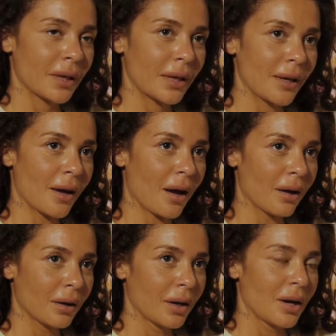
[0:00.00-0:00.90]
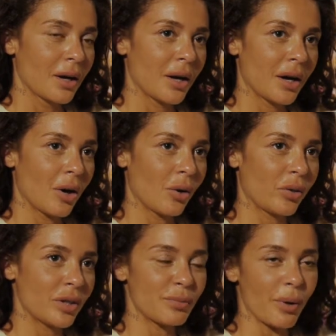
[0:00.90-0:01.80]
Yeah.
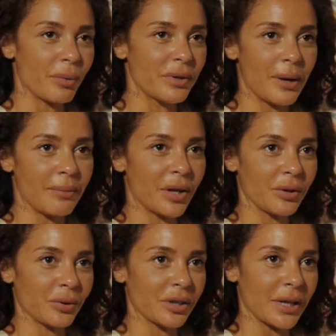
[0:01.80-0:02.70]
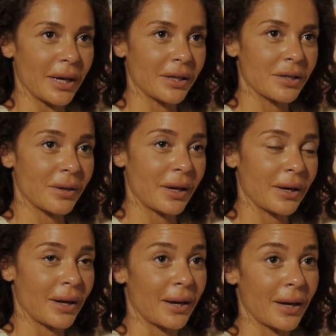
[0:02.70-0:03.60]
On this moment, I'm not on a diet,
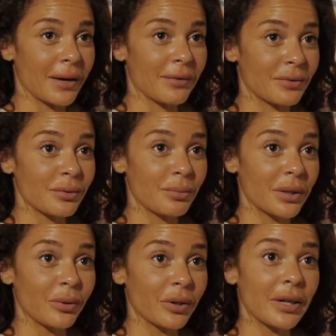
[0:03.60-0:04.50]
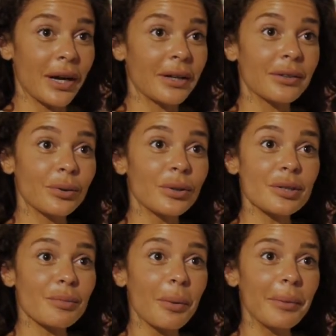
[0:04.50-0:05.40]
and I have to be on a diet on
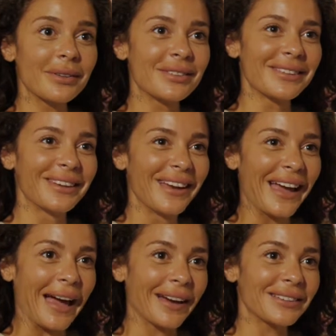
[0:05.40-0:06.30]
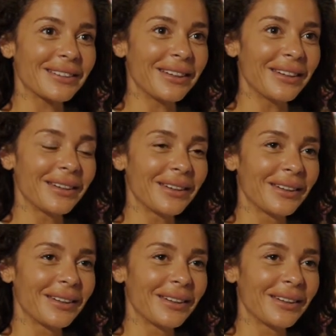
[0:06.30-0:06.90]
this moment, actually.